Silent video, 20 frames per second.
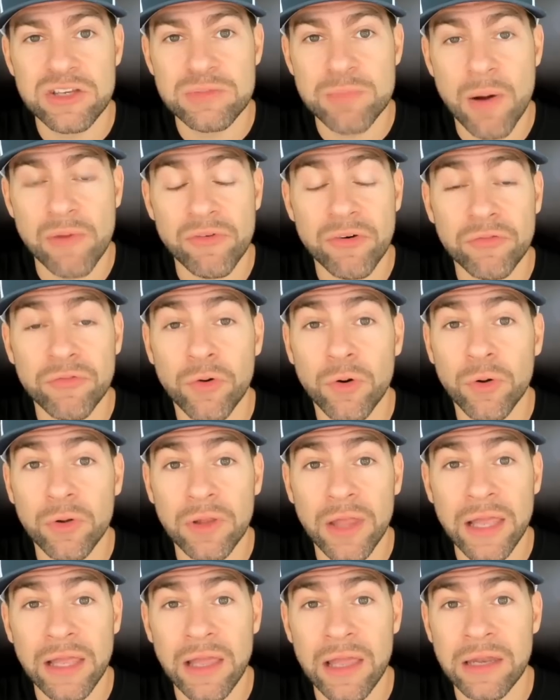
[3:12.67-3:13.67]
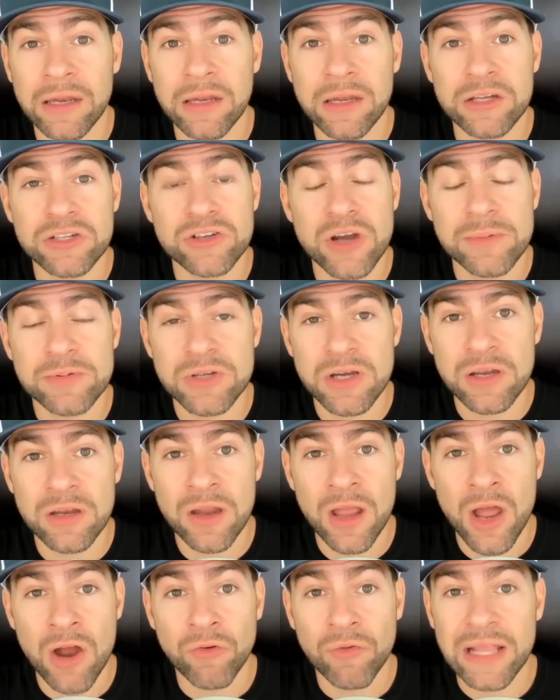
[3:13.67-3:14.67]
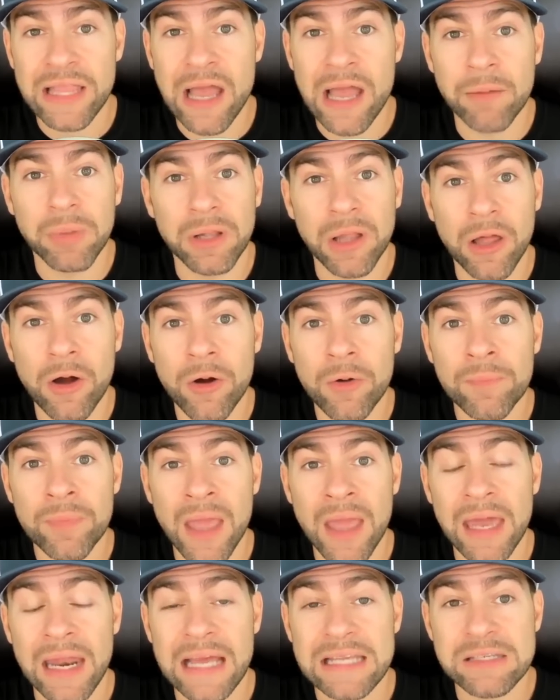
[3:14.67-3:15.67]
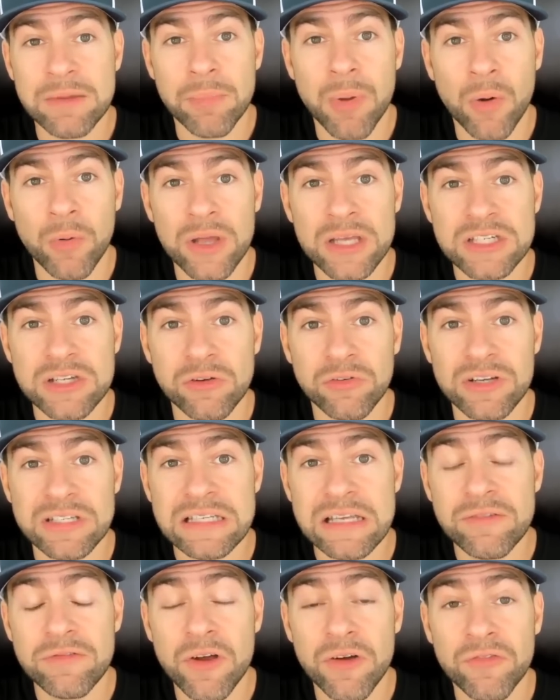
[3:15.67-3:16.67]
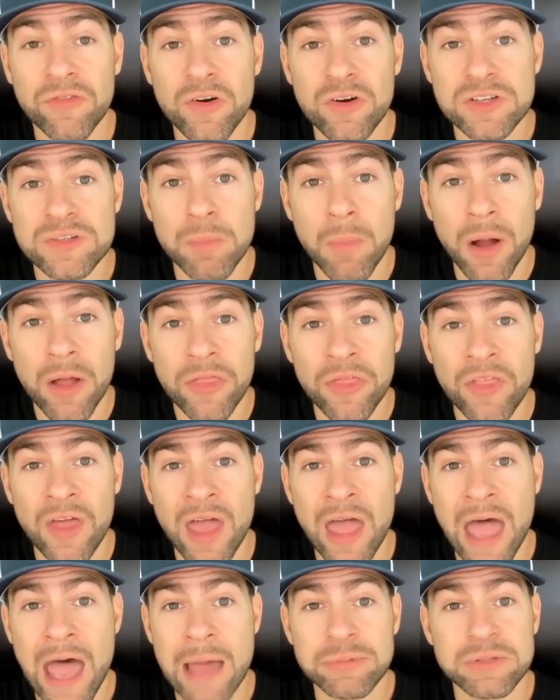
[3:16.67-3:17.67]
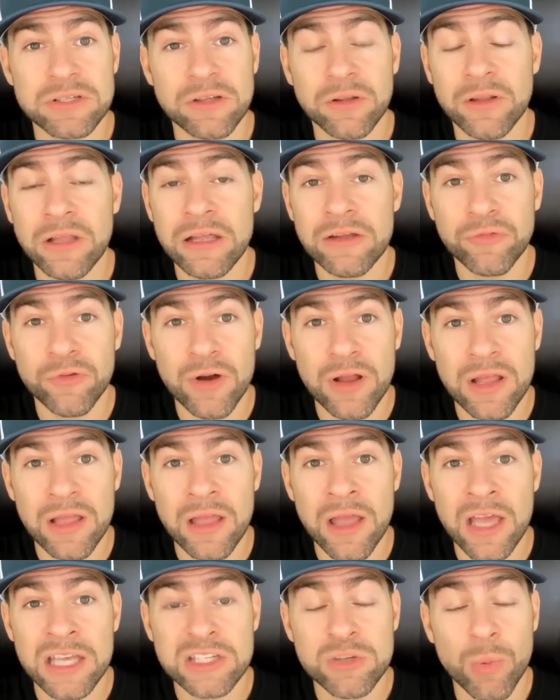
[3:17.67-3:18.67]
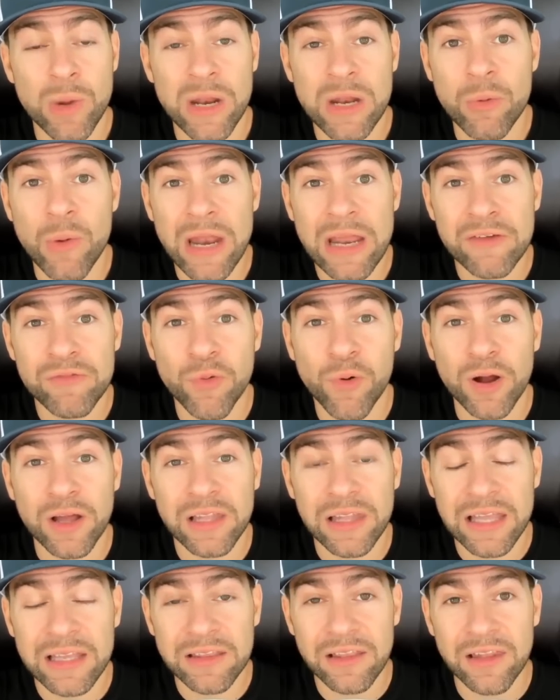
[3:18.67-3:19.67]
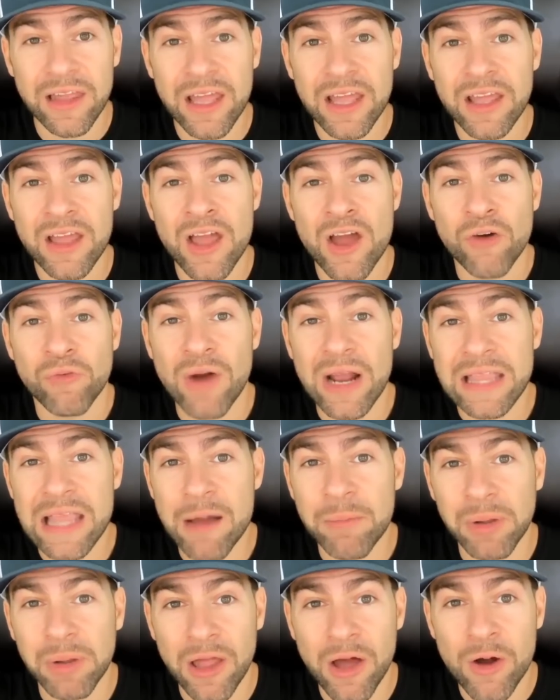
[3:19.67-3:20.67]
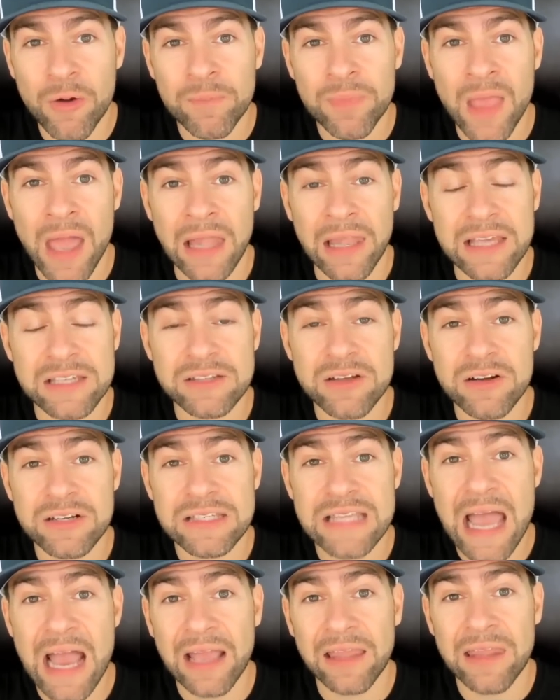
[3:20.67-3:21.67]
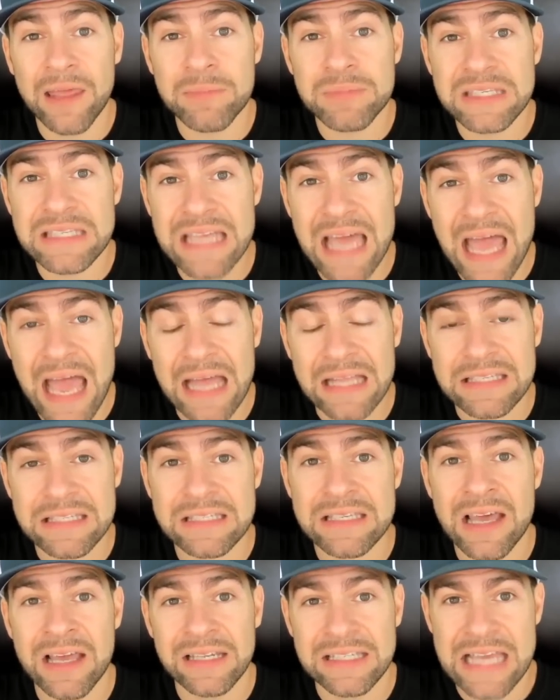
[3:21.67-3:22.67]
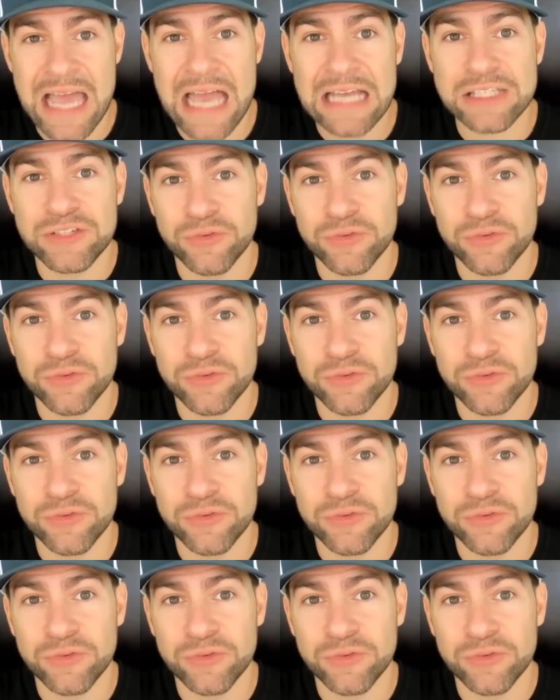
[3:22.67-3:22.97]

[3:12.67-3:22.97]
use my referral link in the description right down below. And as a bonus, you'll receive your first month absolutely free. So what are you waiting for? Click the link right down below and let's start stacking them sats tax